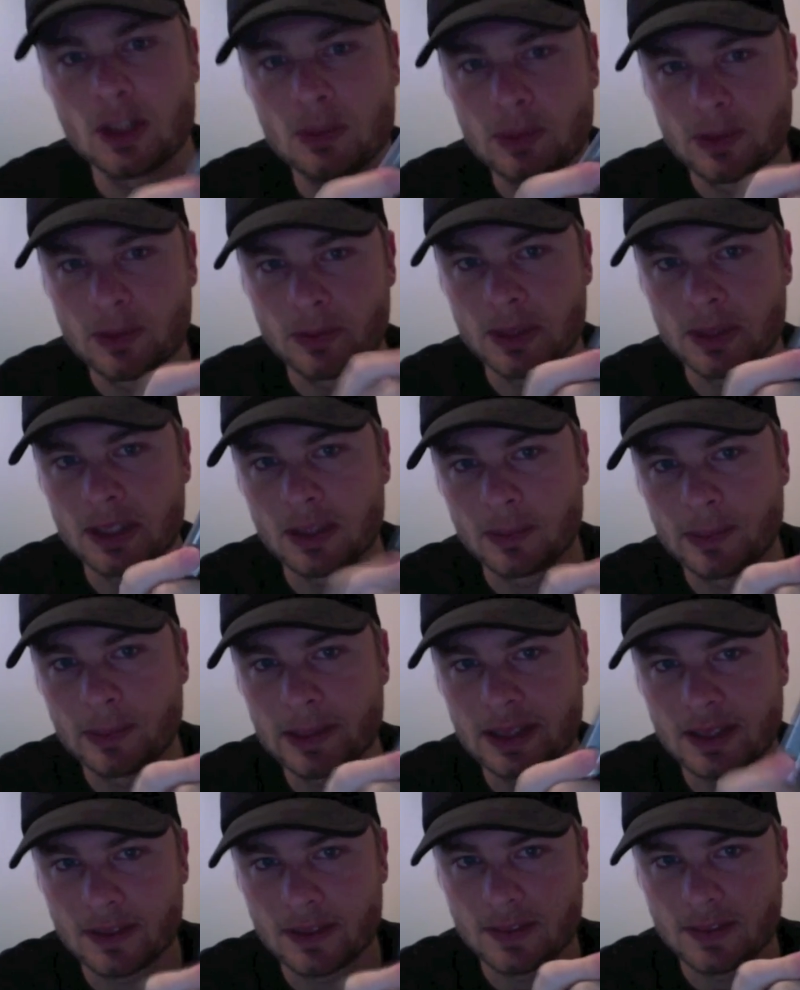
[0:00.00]
but if I'm out and
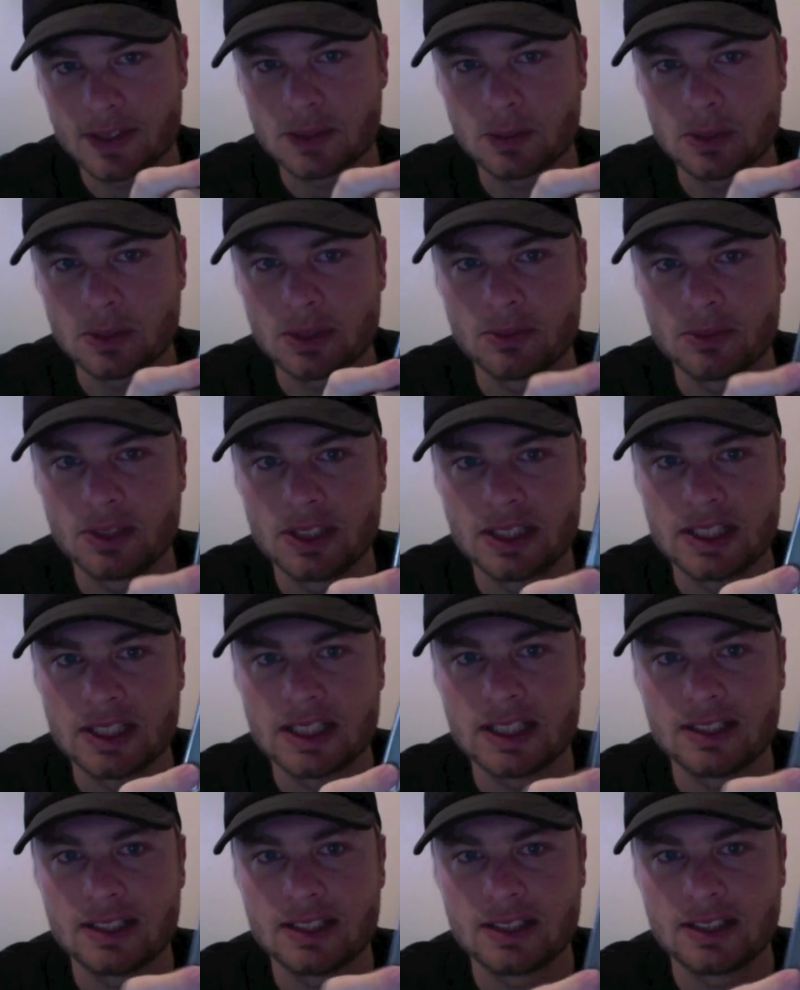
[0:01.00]
about, this will come really in
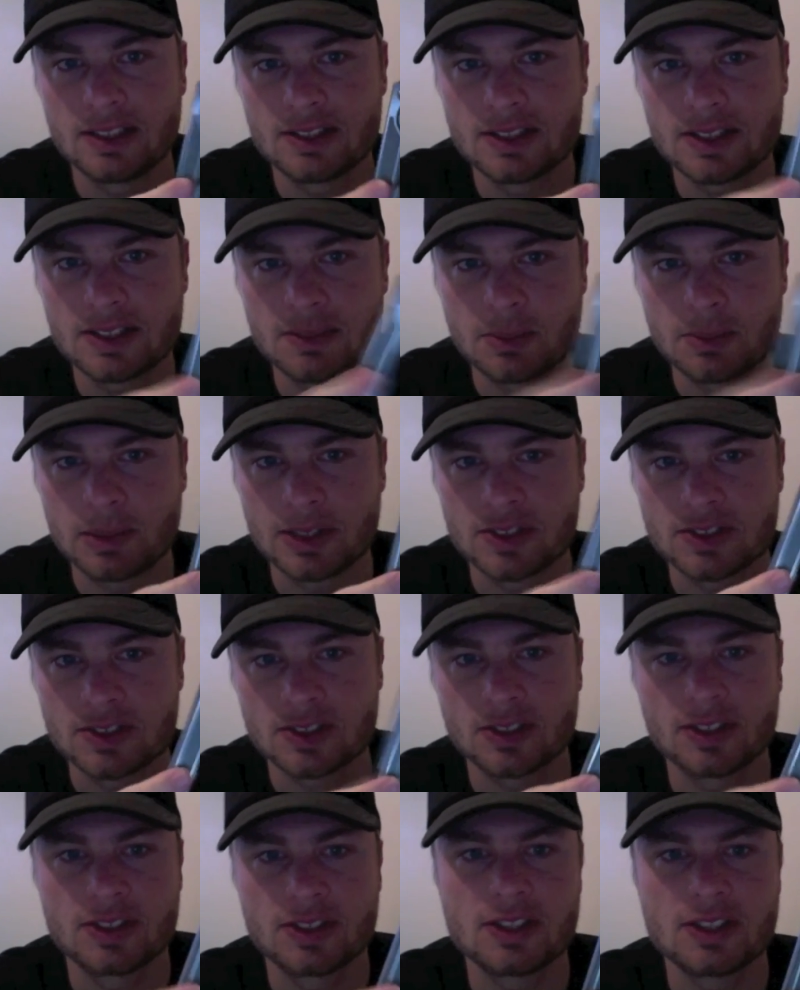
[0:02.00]
handy, and it seems pretty
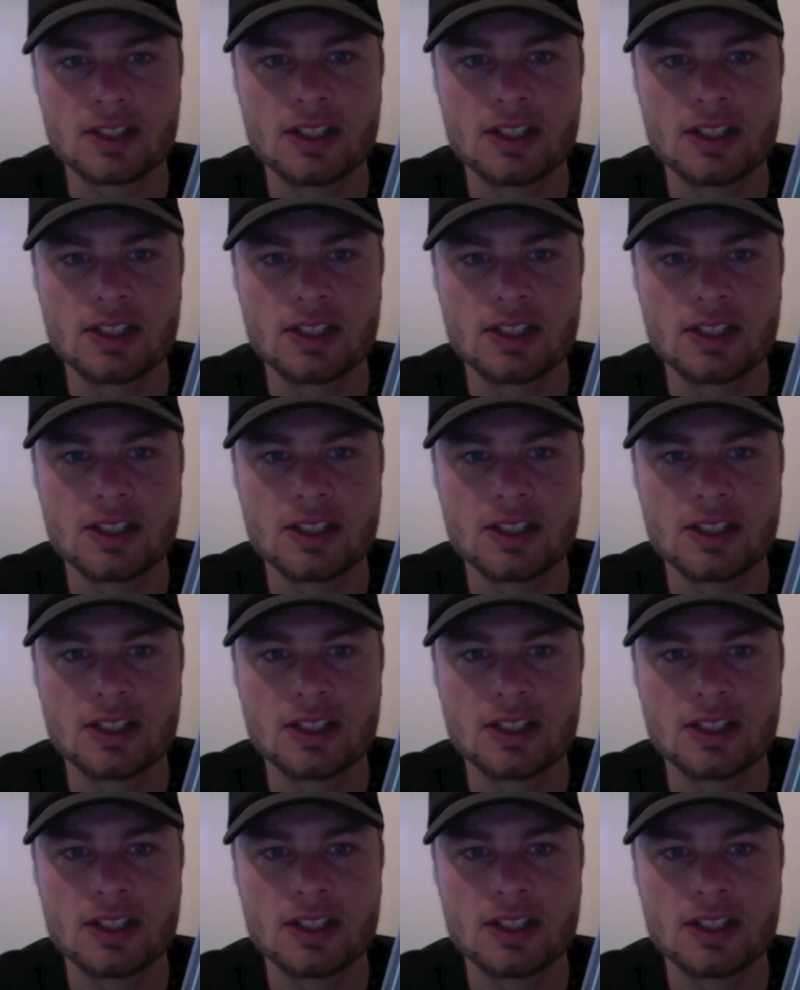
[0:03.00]
solid.